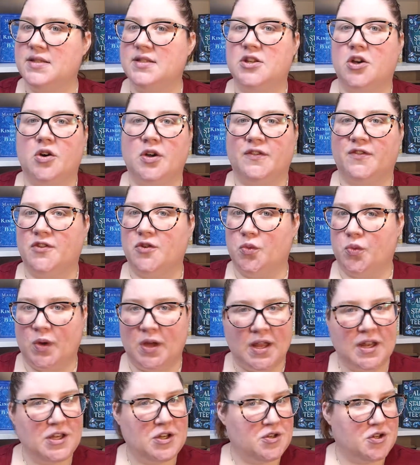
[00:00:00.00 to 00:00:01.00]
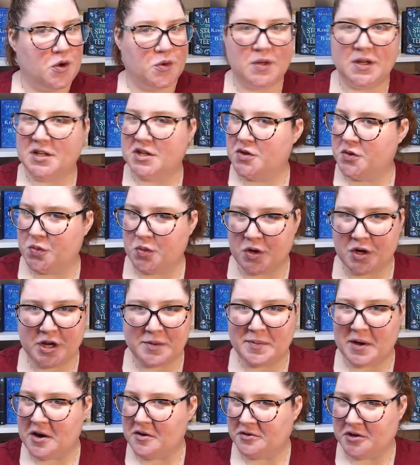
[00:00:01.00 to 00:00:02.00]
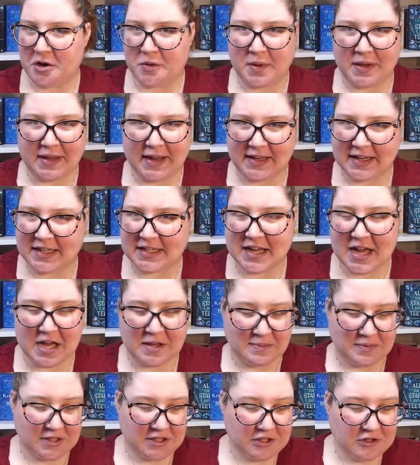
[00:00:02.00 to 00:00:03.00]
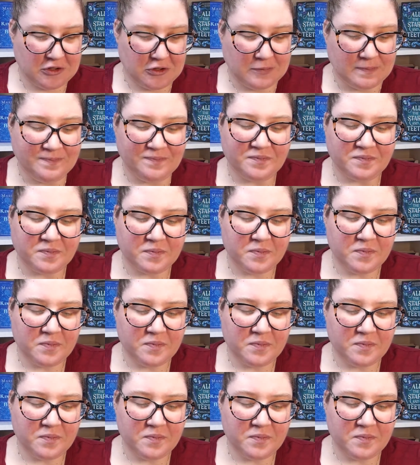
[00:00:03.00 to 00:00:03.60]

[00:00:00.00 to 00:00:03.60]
so if you win, you don't need to worry about going anytime soon.